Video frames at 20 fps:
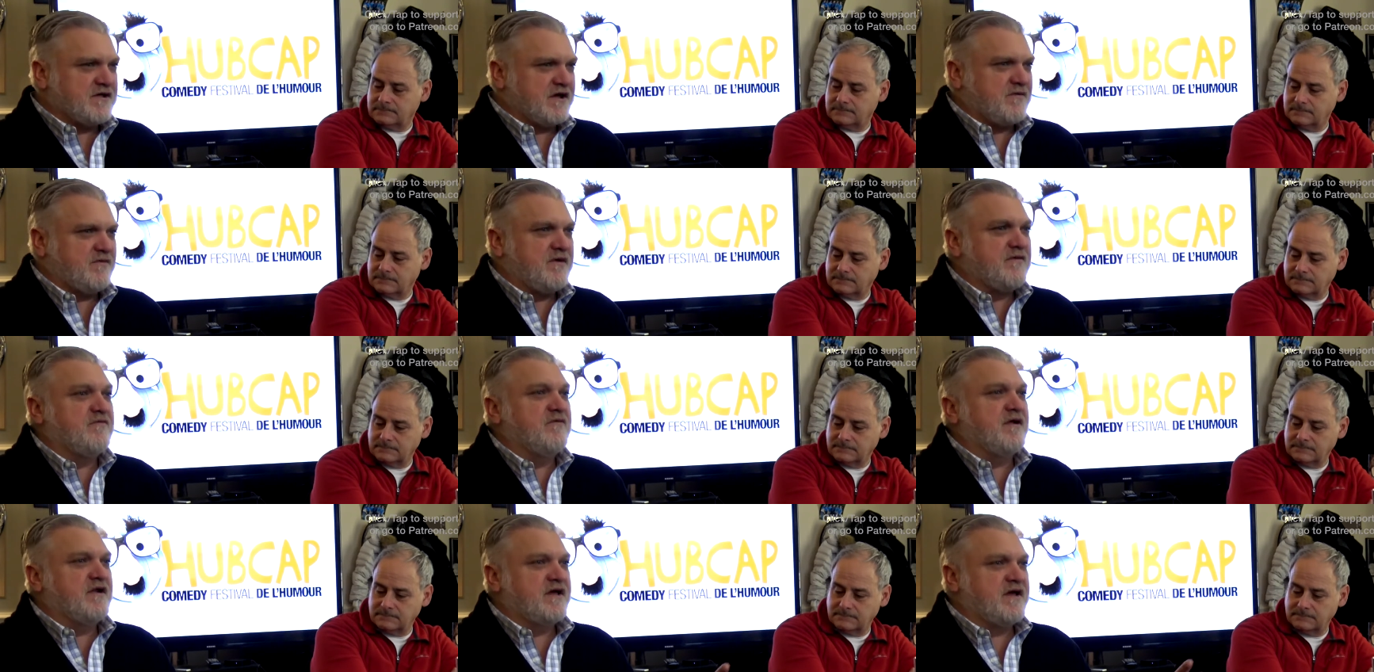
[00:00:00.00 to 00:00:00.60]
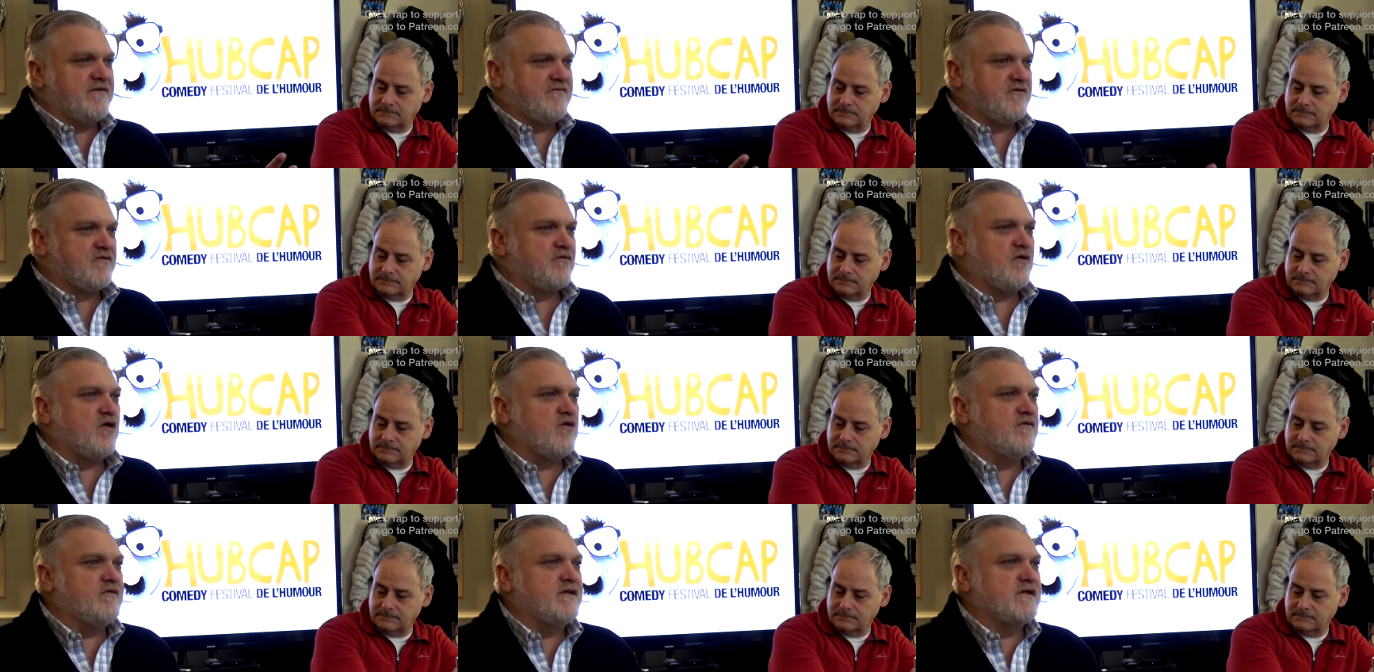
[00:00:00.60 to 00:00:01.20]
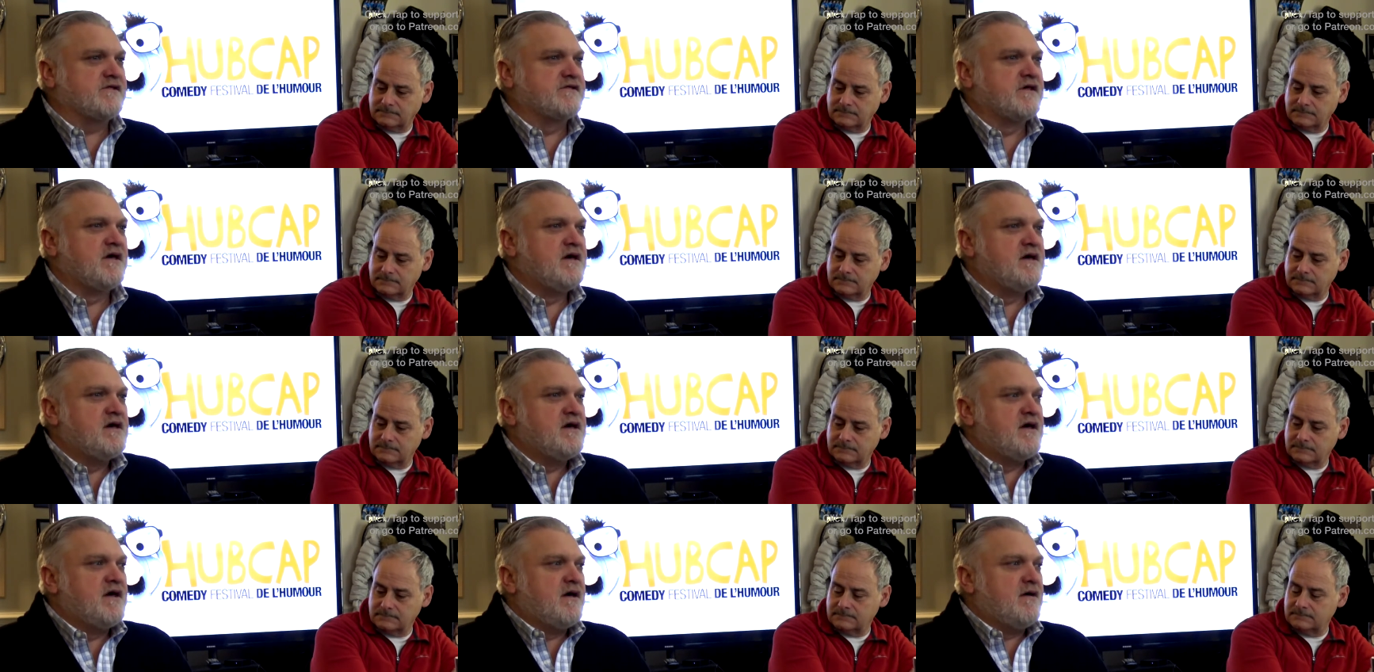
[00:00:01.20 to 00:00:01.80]
Speaker 1: Like we yeah. really have grown this,
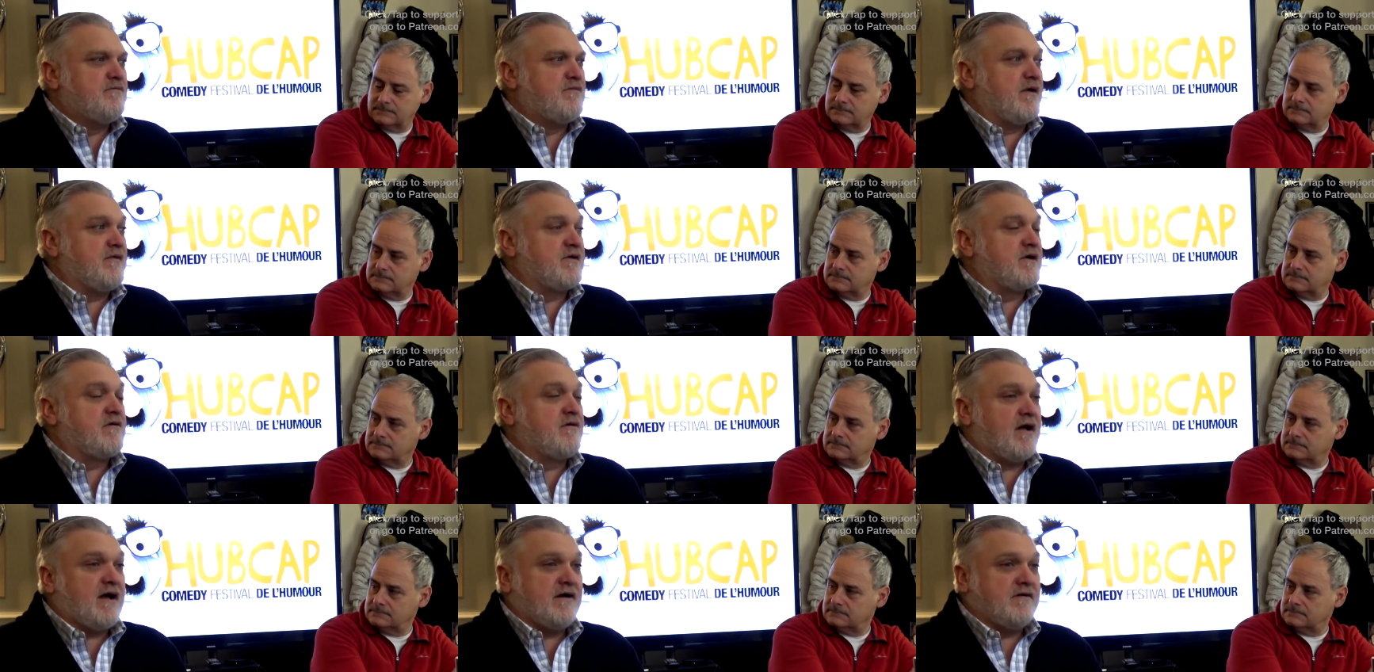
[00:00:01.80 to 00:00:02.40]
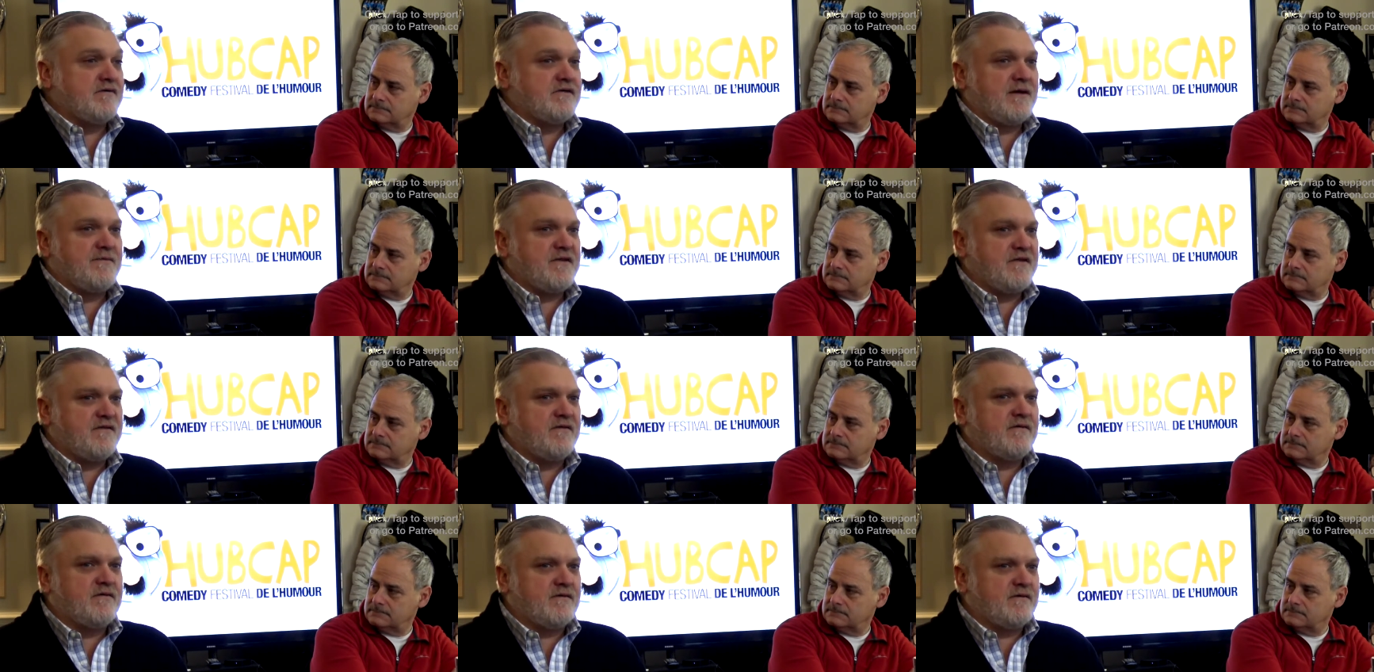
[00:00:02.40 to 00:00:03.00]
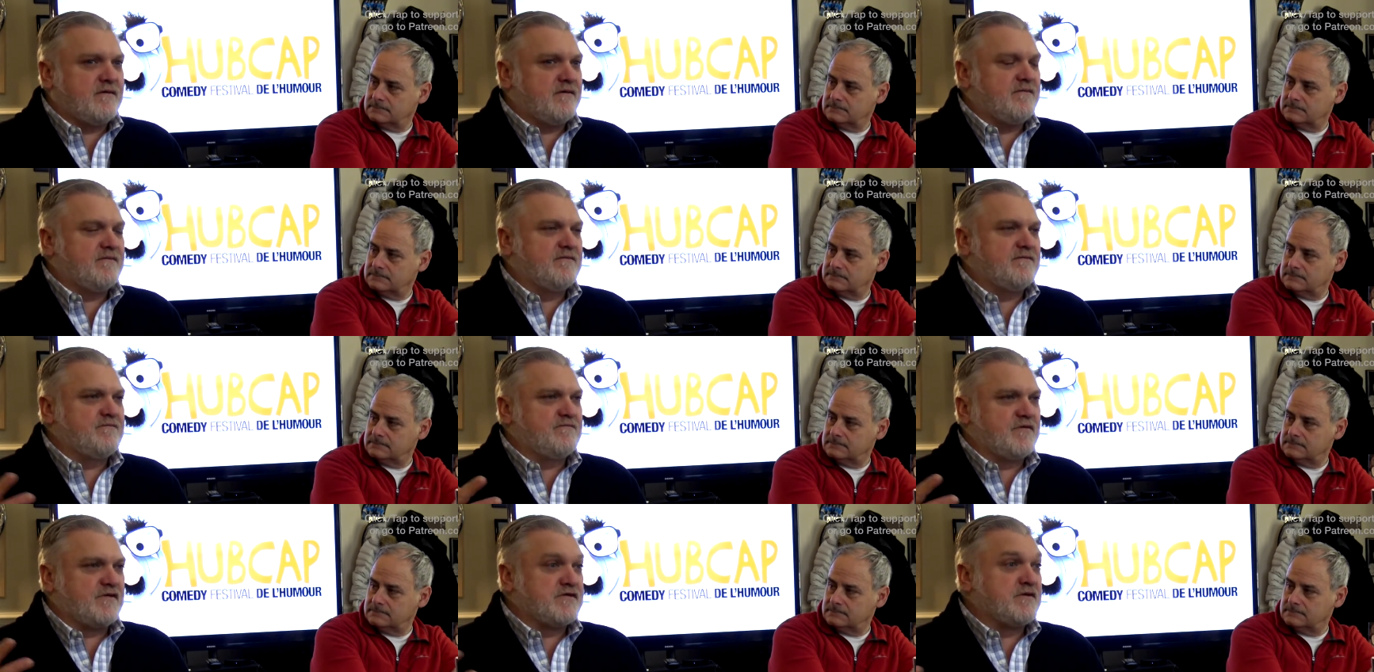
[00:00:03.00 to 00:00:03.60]
but the crowds. I mean, the,
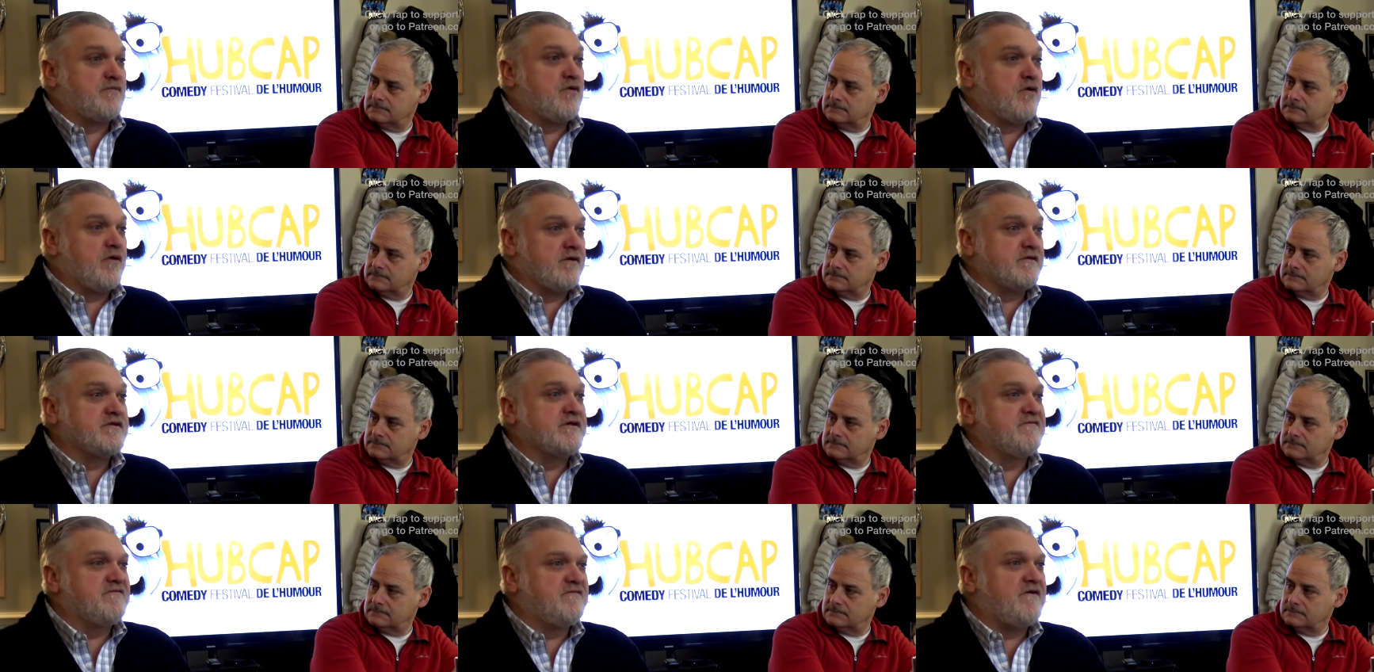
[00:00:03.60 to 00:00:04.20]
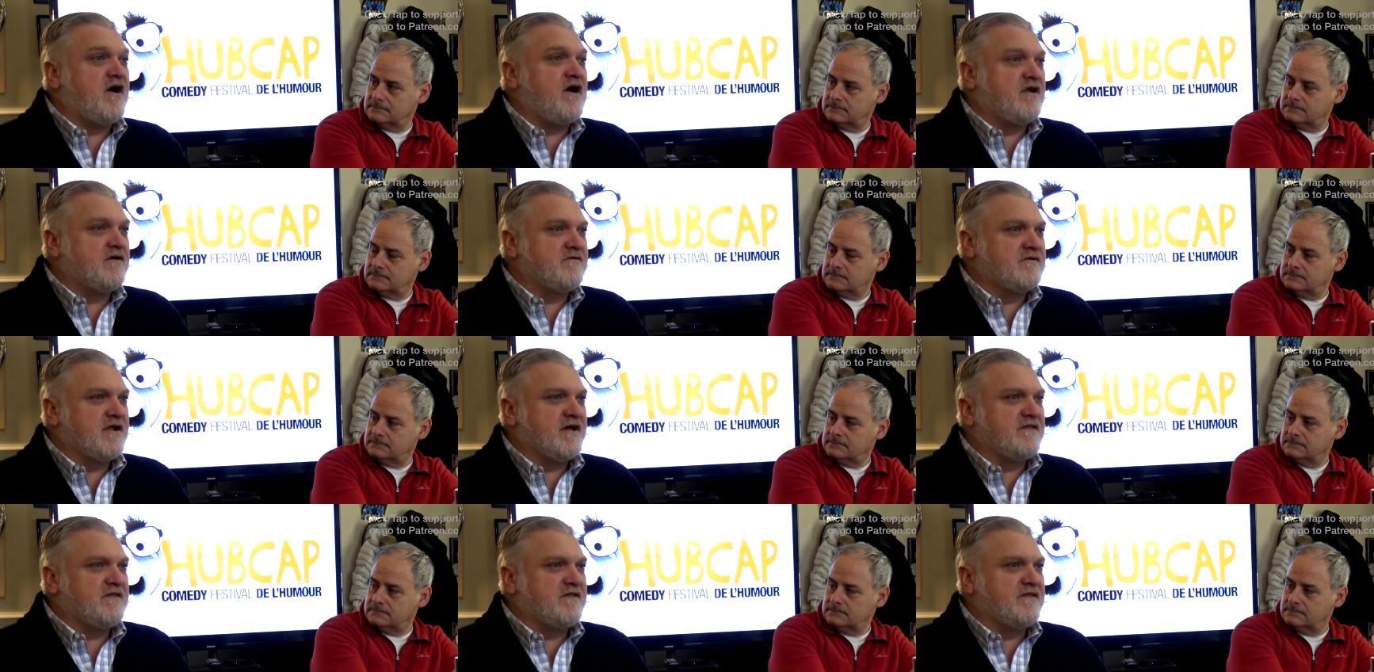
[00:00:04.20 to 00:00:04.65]
the supporters have followed.